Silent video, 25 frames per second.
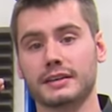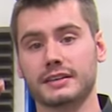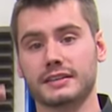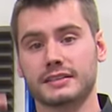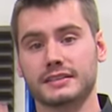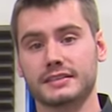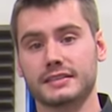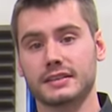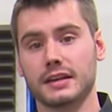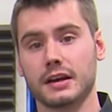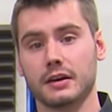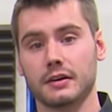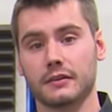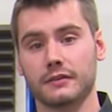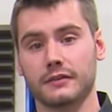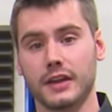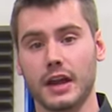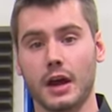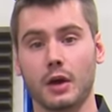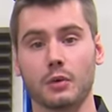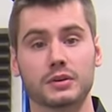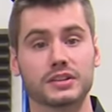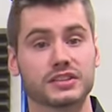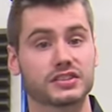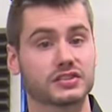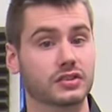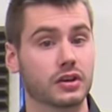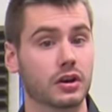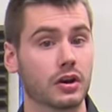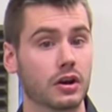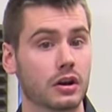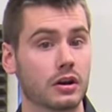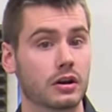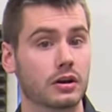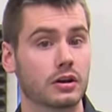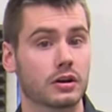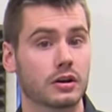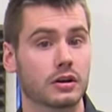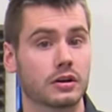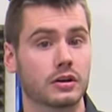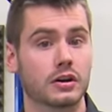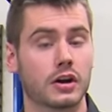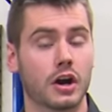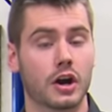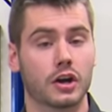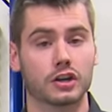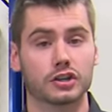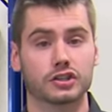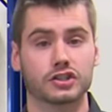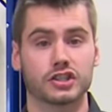itself. Now we saw
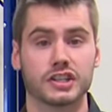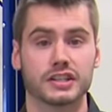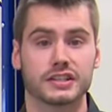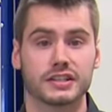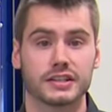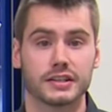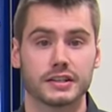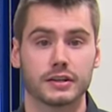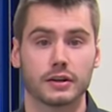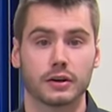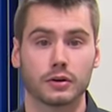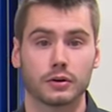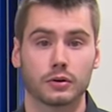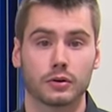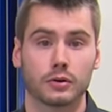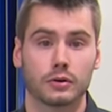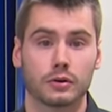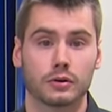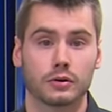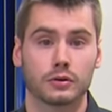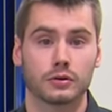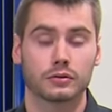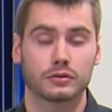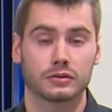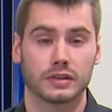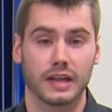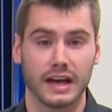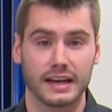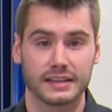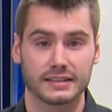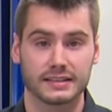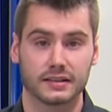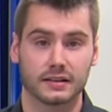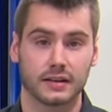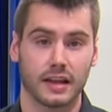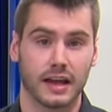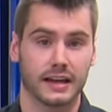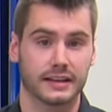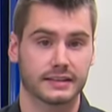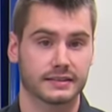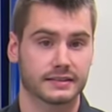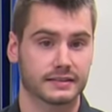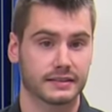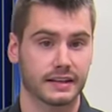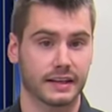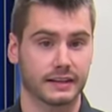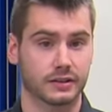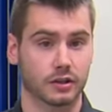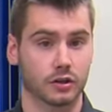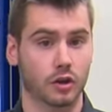on our G T O last class
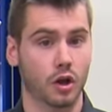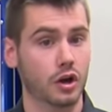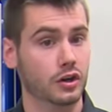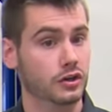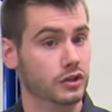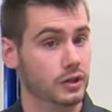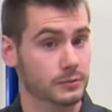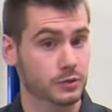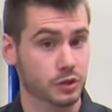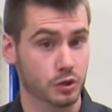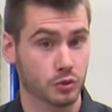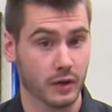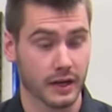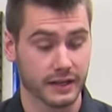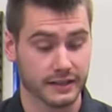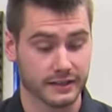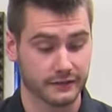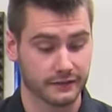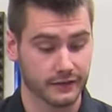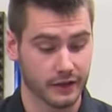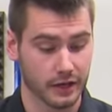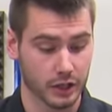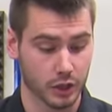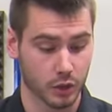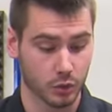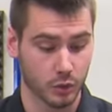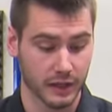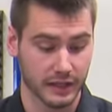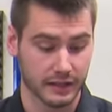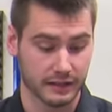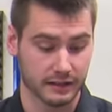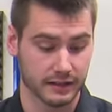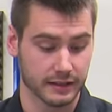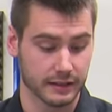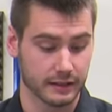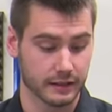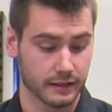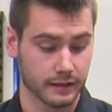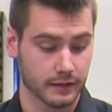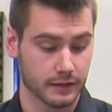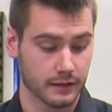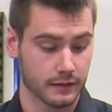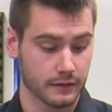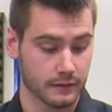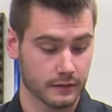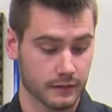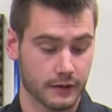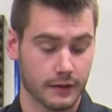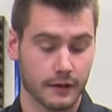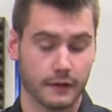that the long terms corrected very quickly.
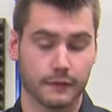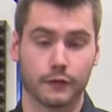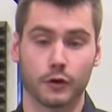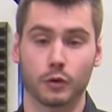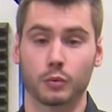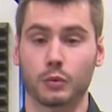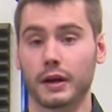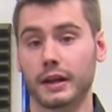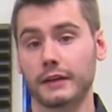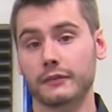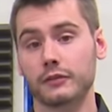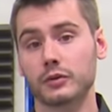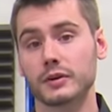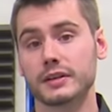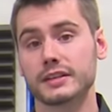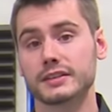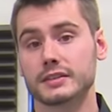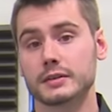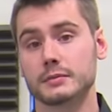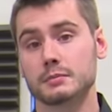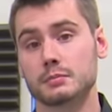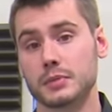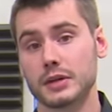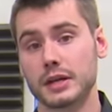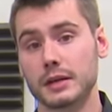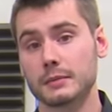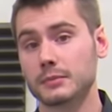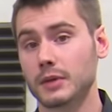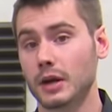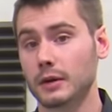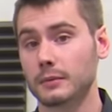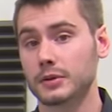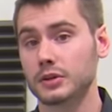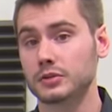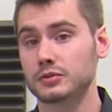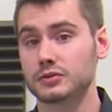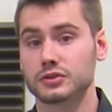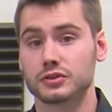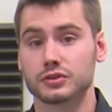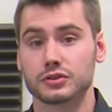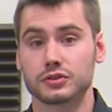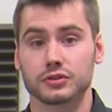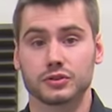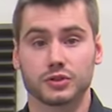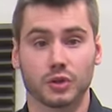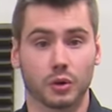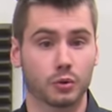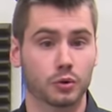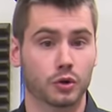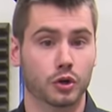For whatever reason, B M Ws
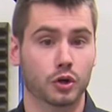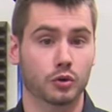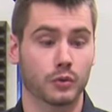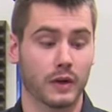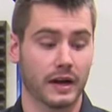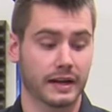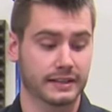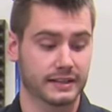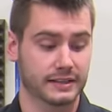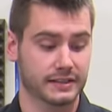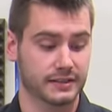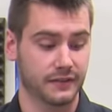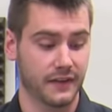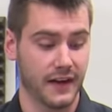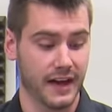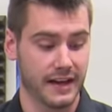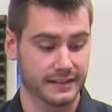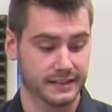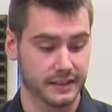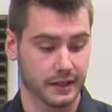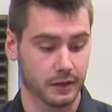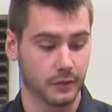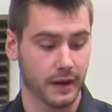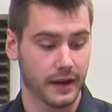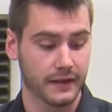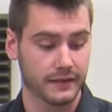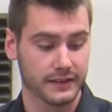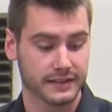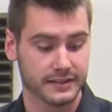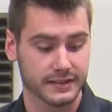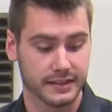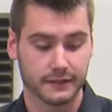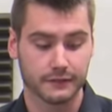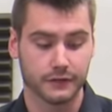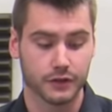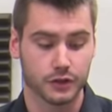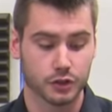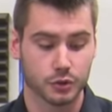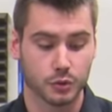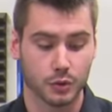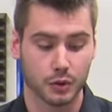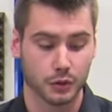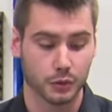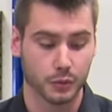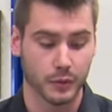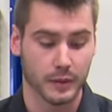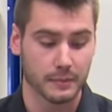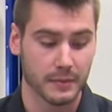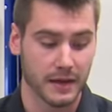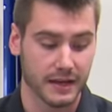don't correct as fast. I ran this thing for two or
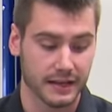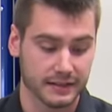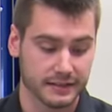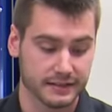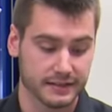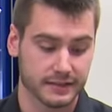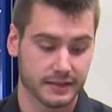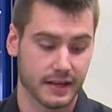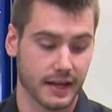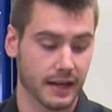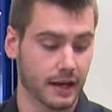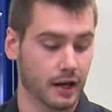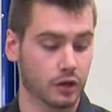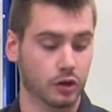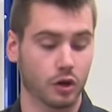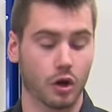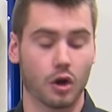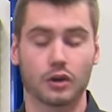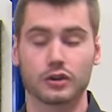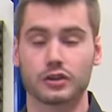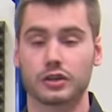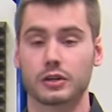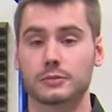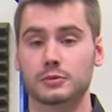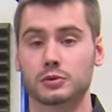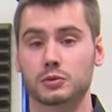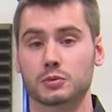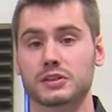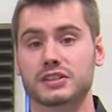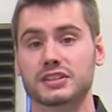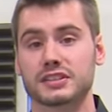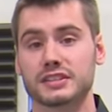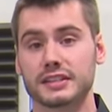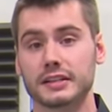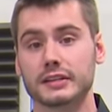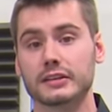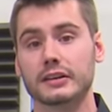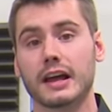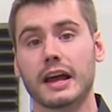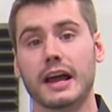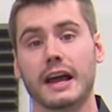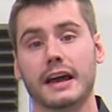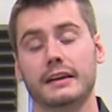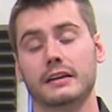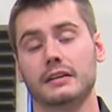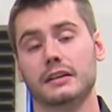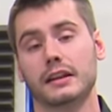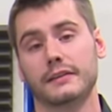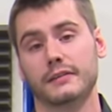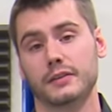three minutes and our long terms were still at
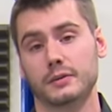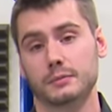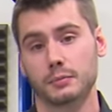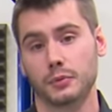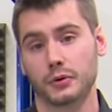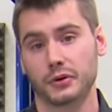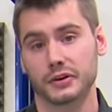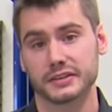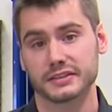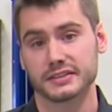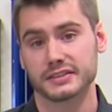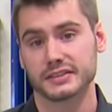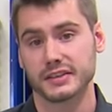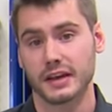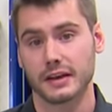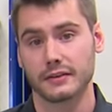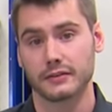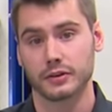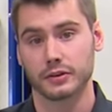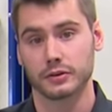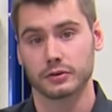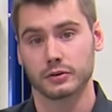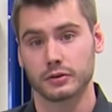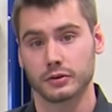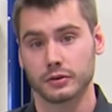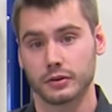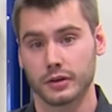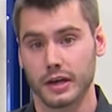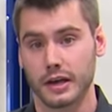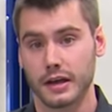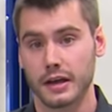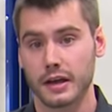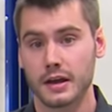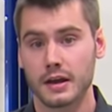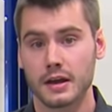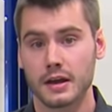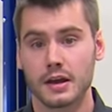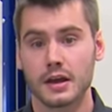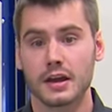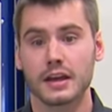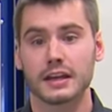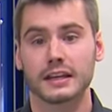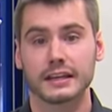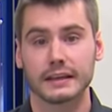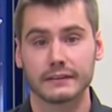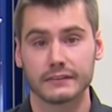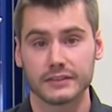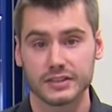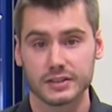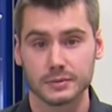eleven point seven, okay?
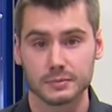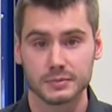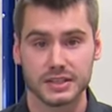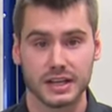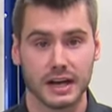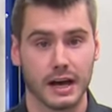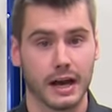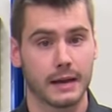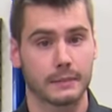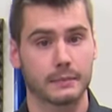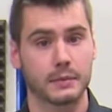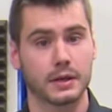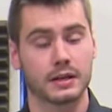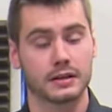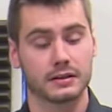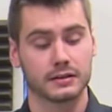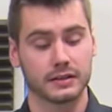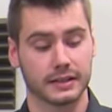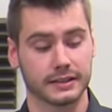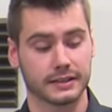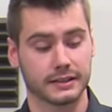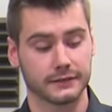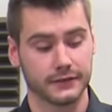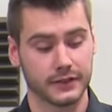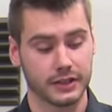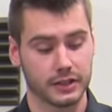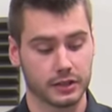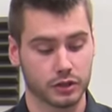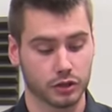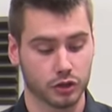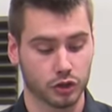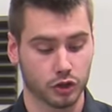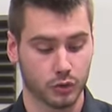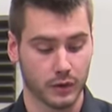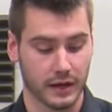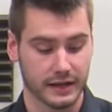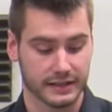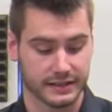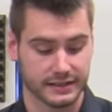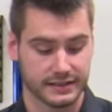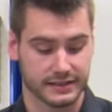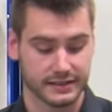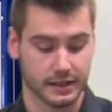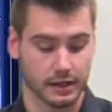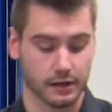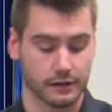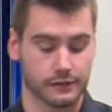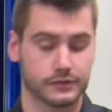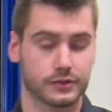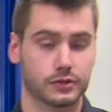Give it some time, let the vehicle correct
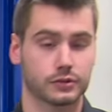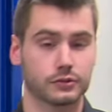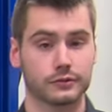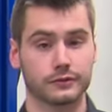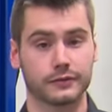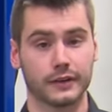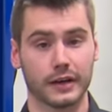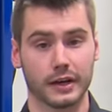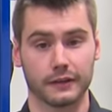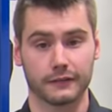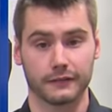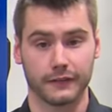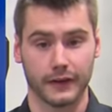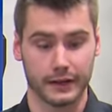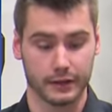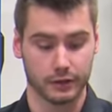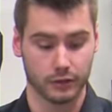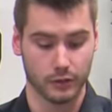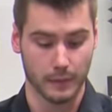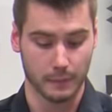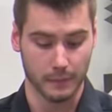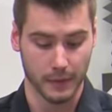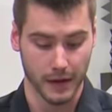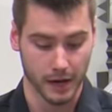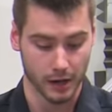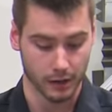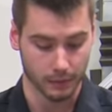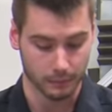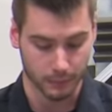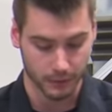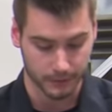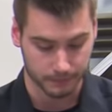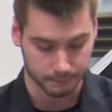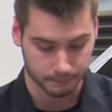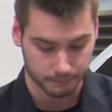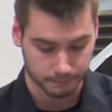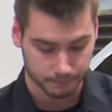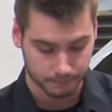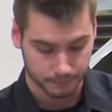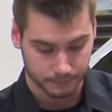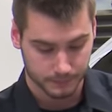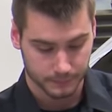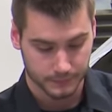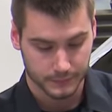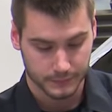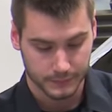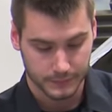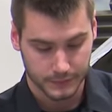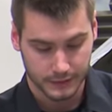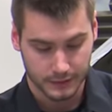itself to verify your repair. But
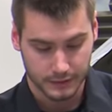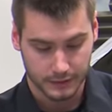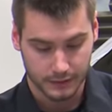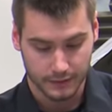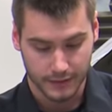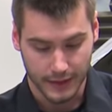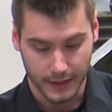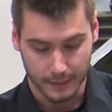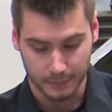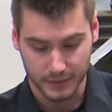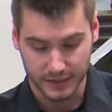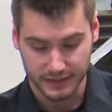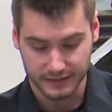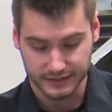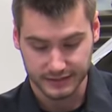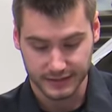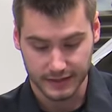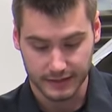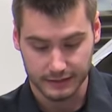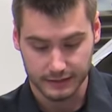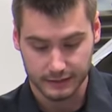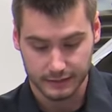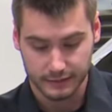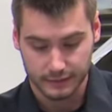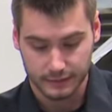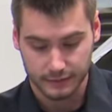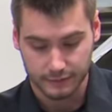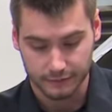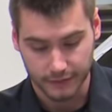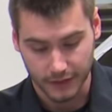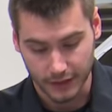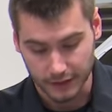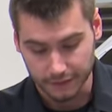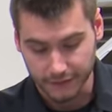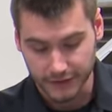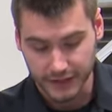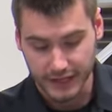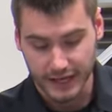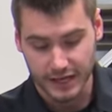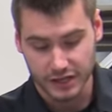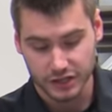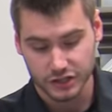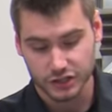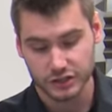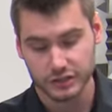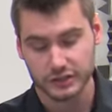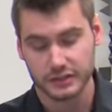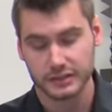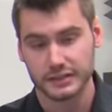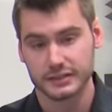that being said,
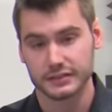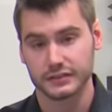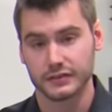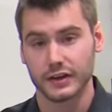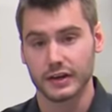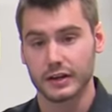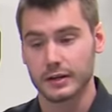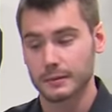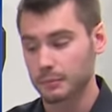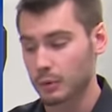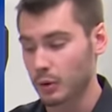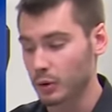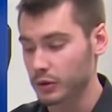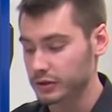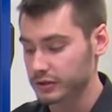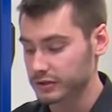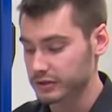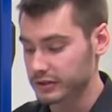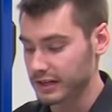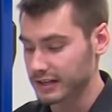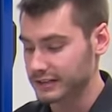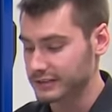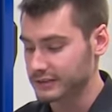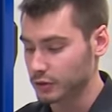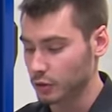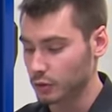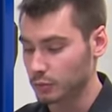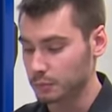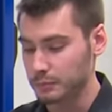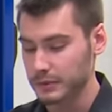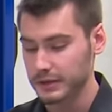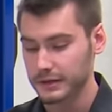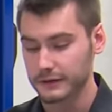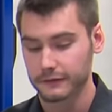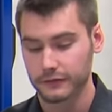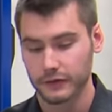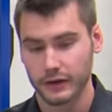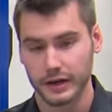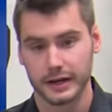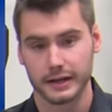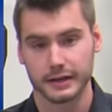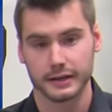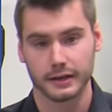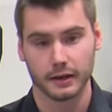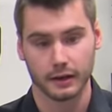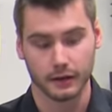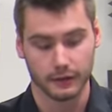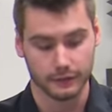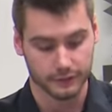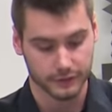verification is very important, and don't be afraid
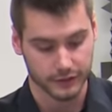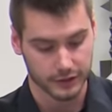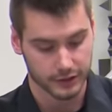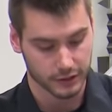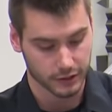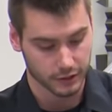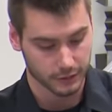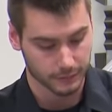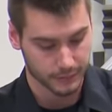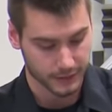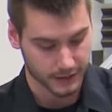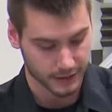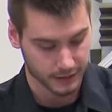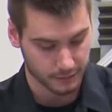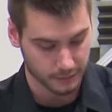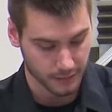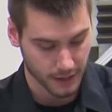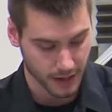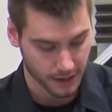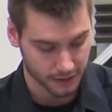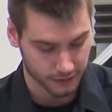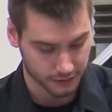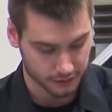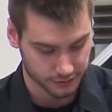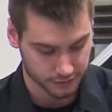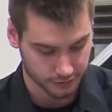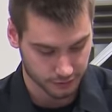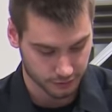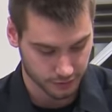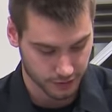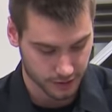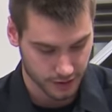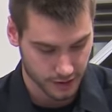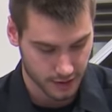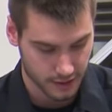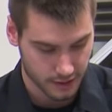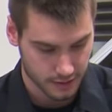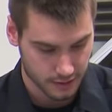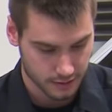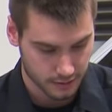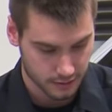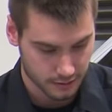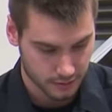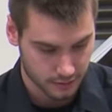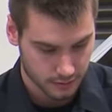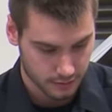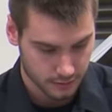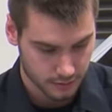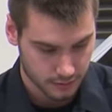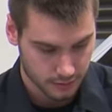of the European models, okay?
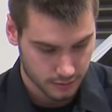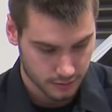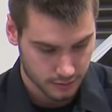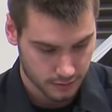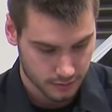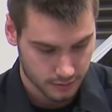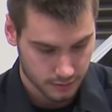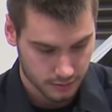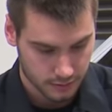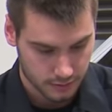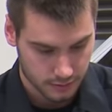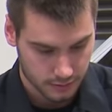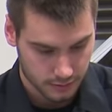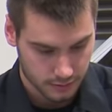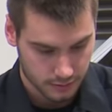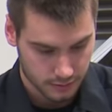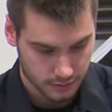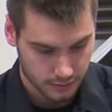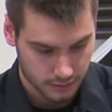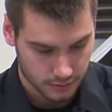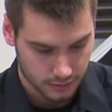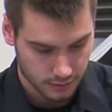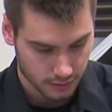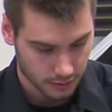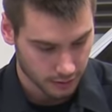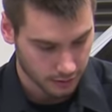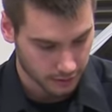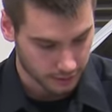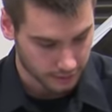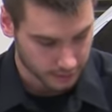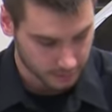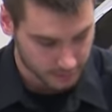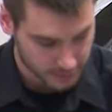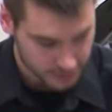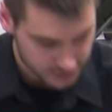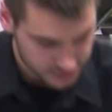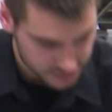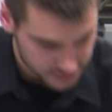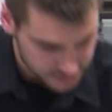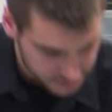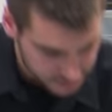All right, let me just